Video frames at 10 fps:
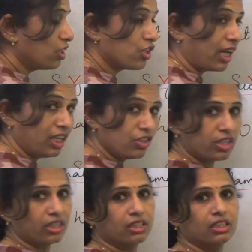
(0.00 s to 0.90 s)

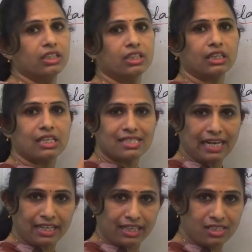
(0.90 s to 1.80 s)
change the
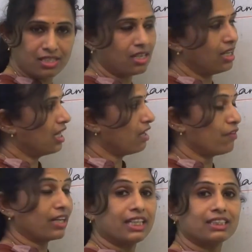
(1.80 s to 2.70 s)
sentence if
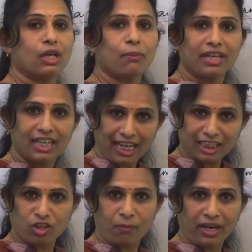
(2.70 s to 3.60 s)
it is given in
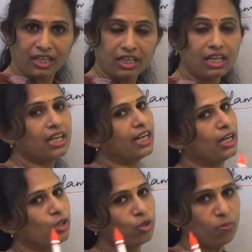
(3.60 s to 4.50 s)
exclamatory
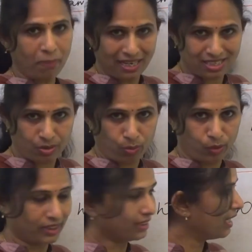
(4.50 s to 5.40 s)
into passive
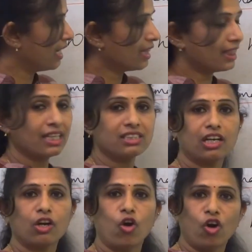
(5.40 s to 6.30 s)
voice. These
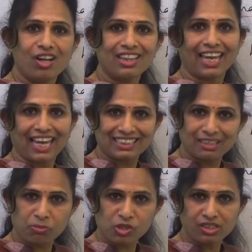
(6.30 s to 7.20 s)
are all the
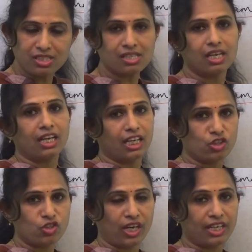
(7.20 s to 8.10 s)
exceptions
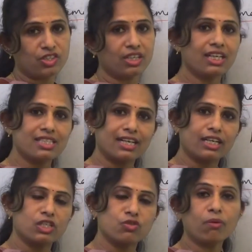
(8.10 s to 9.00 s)
in changing a
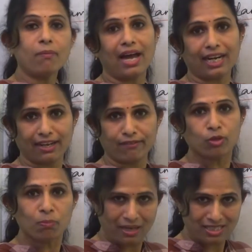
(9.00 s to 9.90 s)
sentence from active
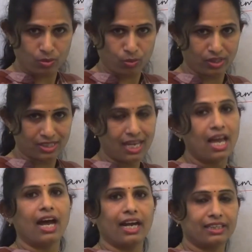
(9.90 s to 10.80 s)
to passive voice.
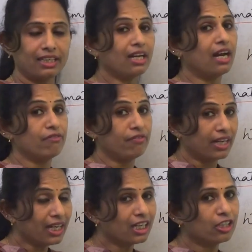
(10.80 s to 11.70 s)
I think I'm
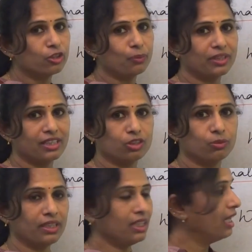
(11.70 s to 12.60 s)
very clear with this
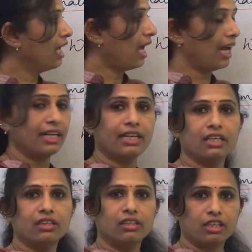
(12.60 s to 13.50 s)
one. And
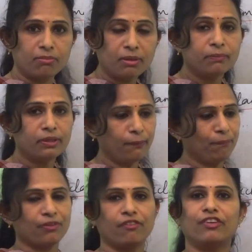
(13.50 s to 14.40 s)
remember,
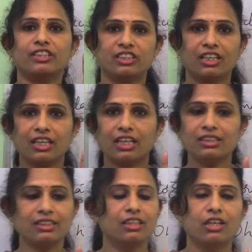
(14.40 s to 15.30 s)
first thing
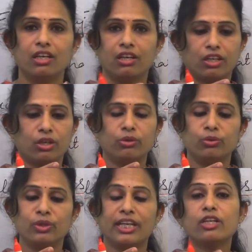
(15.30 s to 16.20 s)
is
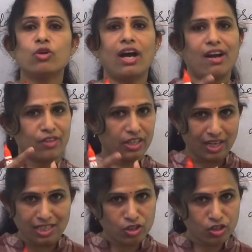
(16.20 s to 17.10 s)
you need to have the
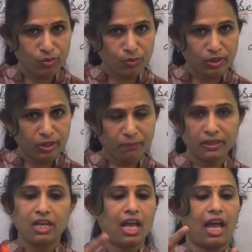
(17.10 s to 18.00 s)
transitive verb,
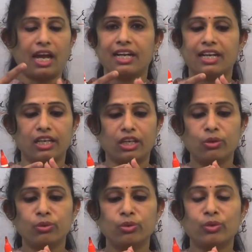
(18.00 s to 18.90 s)
and
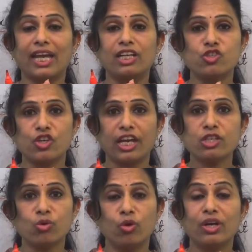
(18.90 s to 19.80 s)
you can
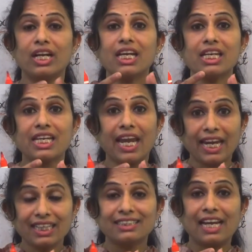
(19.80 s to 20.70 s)
change only
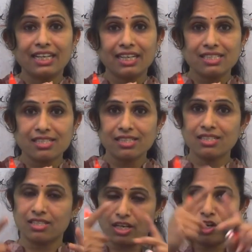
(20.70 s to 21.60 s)
8
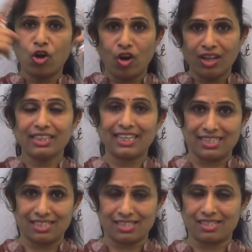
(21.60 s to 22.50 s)
sentences in all the
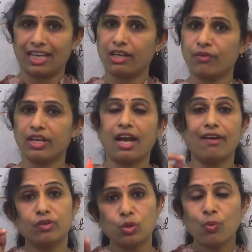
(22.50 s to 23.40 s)
tenses. Like we
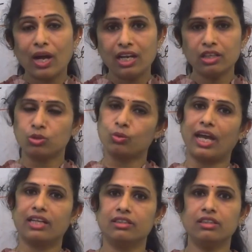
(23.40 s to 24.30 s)
have 12
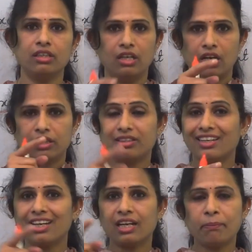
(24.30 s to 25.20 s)
together,
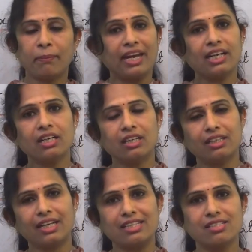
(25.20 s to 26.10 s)
3 main
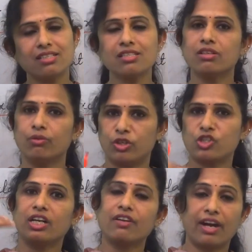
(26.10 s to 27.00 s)
tenses which
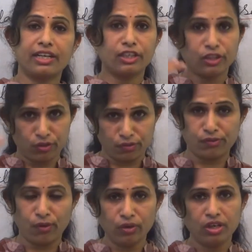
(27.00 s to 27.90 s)
are divided into
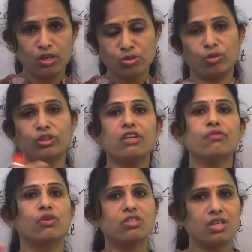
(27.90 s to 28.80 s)
4. So 3
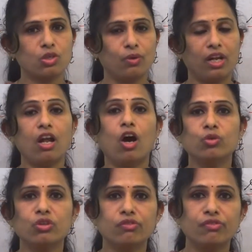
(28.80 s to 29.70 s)
4s are 12,
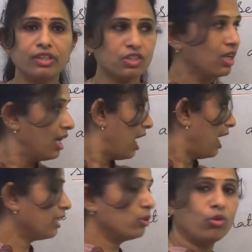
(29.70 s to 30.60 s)
out of which
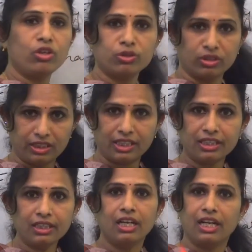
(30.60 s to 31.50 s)
I told you
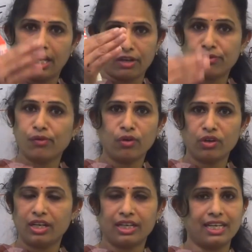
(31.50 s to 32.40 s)
earlier, like
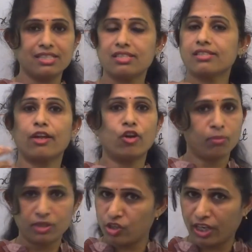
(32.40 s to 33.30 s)
4 tenses cannot
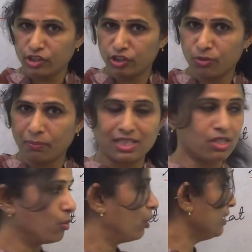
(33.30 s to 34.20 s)
be changed into
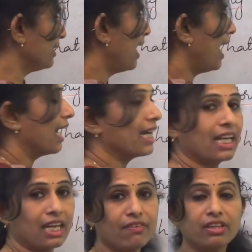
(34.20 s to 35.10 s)
passive voice, and
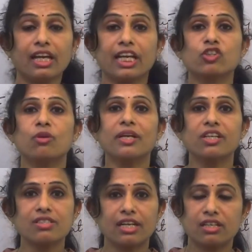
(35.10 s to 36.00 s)
even the
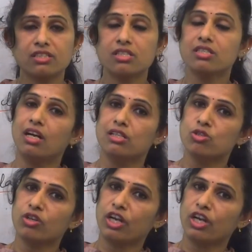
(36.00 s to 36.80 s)
exclamatory sentences also